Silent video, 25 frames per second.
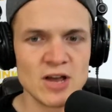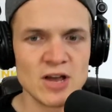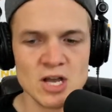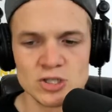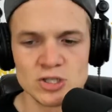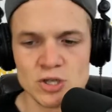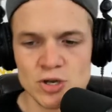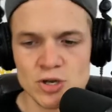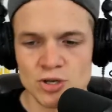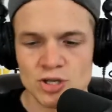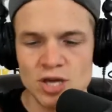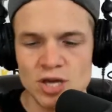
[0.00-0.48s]

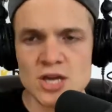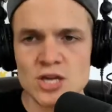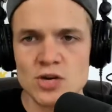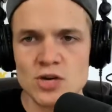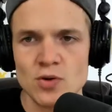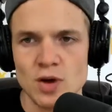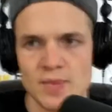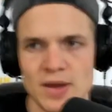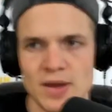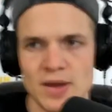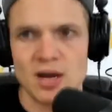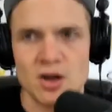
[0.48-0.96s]
So you think you
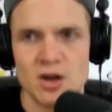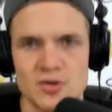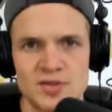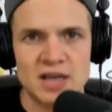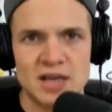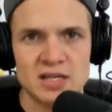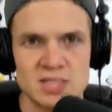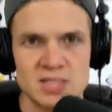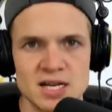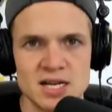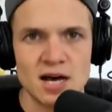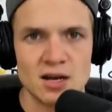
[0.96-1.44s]
want to make
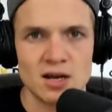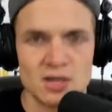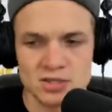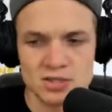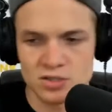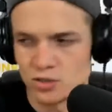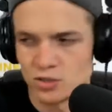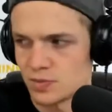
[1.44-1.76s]
$100,000.